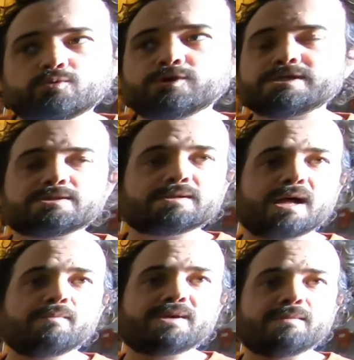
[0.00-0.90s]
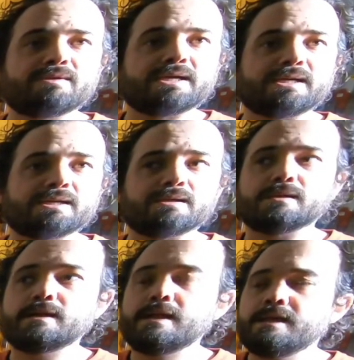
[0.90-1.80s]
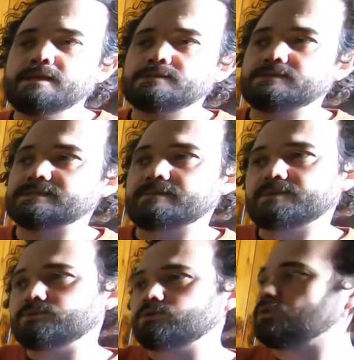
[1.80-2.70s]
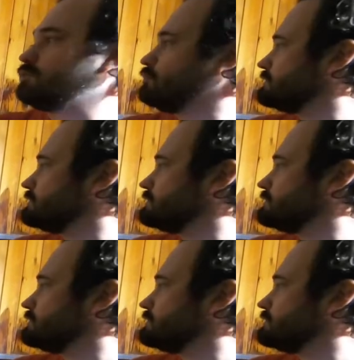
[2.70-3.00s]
of the wood is to help keep the heat in. So the same thing with the cold